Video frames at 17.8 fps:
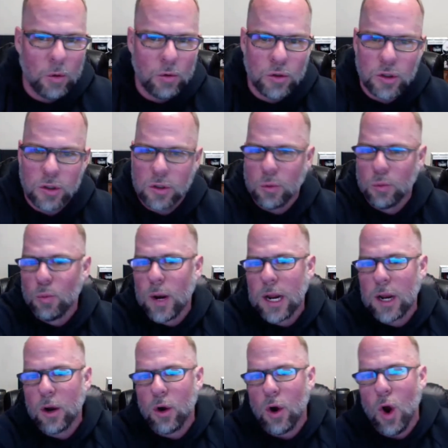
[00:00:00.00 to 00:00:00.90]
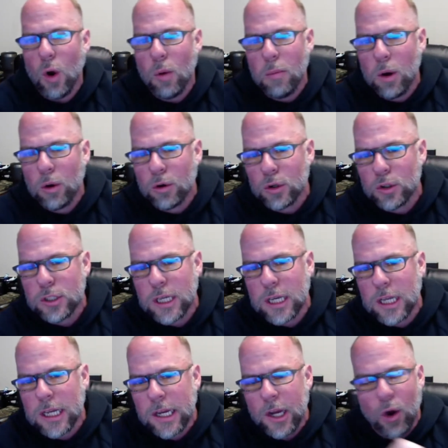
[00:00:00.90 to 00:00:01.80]
just a regular homeowner
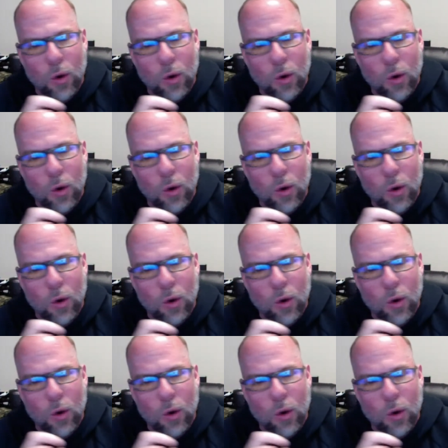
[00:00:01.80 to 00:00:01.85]
selling